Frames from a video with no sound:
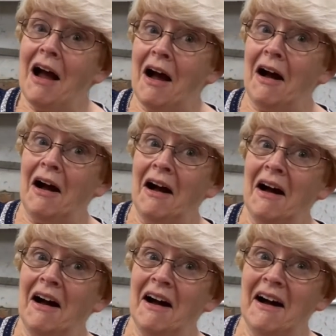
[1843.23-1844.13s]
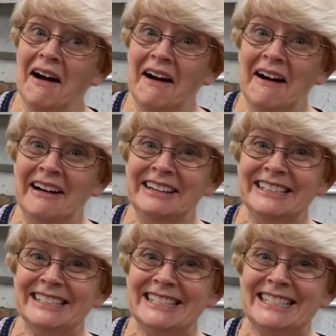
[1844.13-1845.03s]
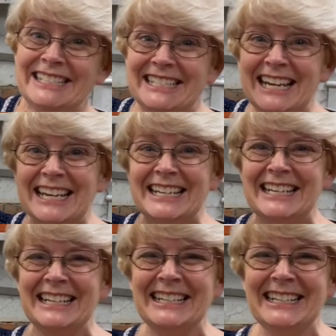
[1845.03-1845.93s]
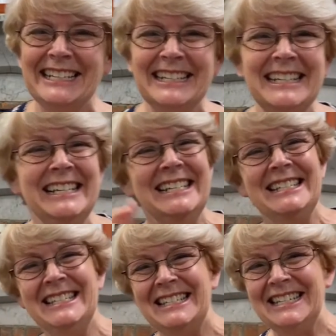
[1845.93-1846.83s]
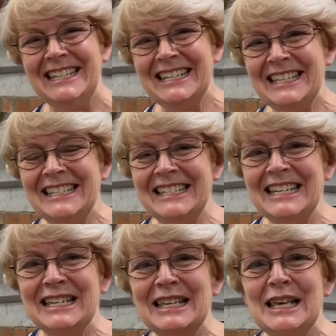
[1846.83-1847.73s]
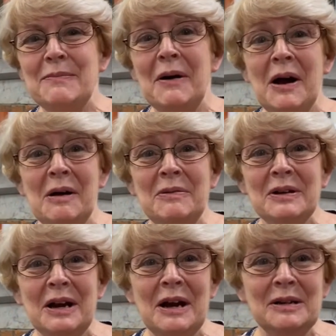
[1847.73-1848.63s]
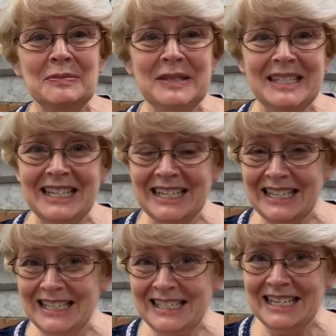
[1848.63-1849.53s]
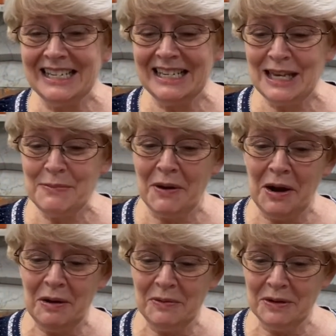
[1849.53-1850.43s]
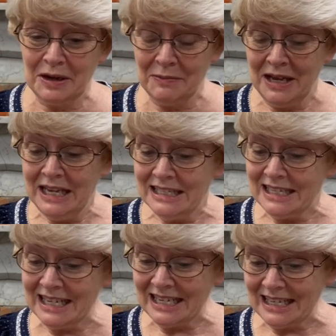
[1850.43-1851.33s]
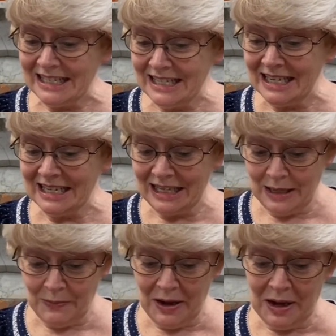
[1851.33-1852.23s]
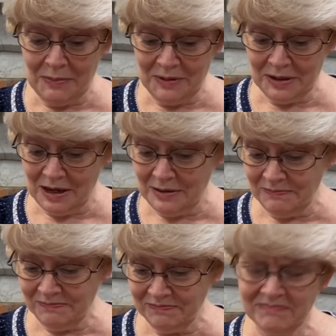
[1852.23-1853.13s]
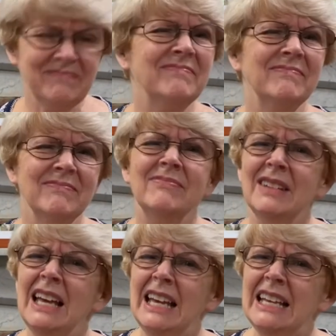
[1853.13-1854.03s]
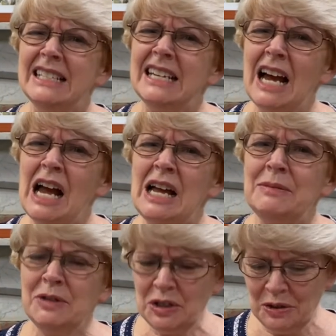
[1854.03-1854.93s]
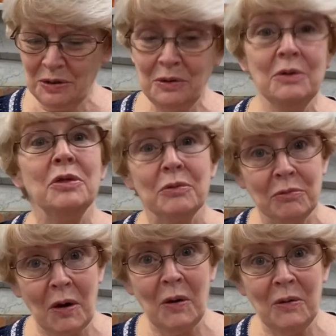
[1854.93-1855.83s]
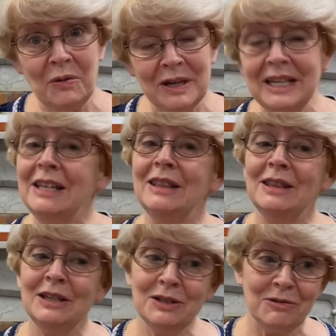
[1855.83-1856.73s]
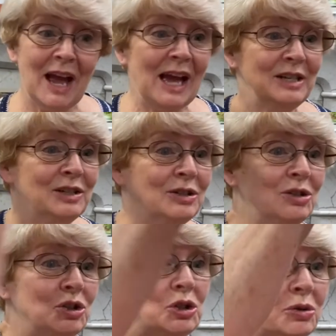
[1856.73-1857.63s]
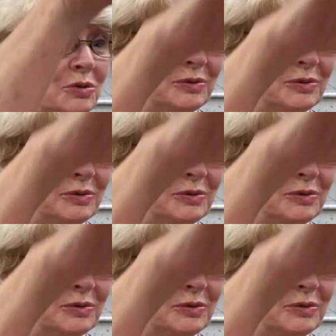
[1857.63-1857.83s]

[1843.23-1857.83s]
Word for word: Unstick. Sticky, sticky bubble gum, sticky, sticky bubble gum, sticky, sticky bubble gum. It's time to throw it in the trash. Choo.